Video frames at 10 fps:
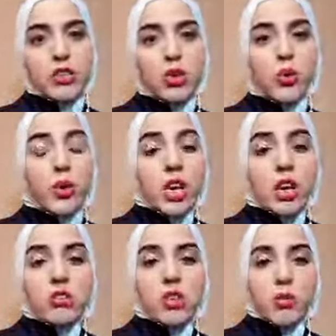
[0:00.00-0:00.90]
so we
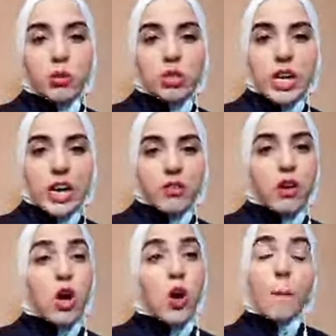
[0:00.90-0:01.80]
are supposed to have
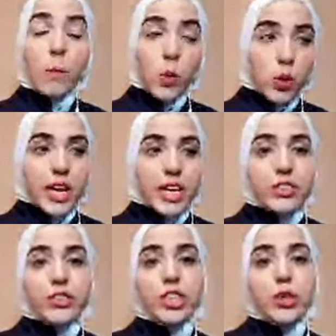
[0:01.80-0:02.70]
more
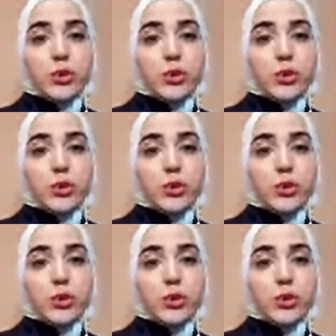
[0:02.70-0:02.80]
energy.